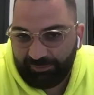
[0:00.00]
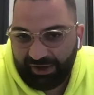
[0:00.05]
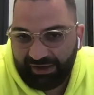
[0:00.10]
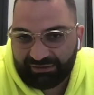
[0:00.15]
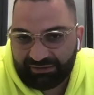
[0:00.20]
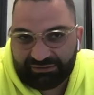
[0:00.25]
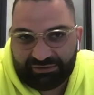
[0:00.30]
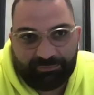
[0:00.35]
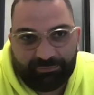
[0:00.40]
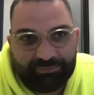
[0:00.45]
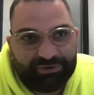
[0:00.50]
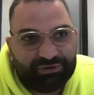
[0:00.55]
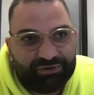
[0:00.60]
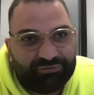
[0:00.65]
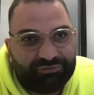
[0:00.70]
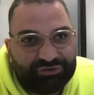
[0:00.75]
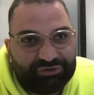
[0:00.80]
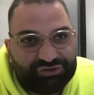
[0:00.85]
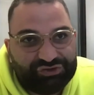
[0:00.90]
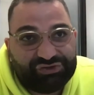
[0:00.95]
buying something
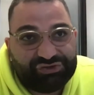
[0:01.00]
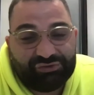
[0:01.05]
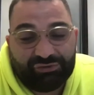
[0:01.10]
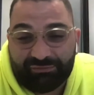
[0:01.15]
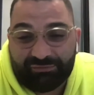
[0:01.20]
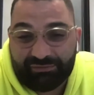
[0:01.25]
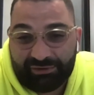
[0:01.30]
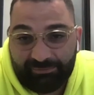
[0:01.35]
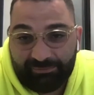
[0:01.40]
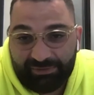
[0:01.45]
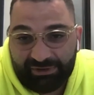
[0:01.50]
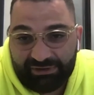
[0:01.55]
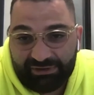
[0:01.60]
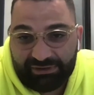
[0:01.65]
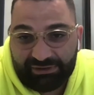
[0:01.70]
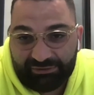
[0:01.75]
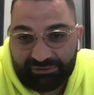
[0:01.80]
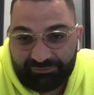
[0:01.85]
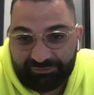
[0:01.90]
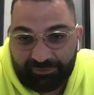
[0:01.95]
for just over $1
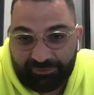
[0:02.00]
million,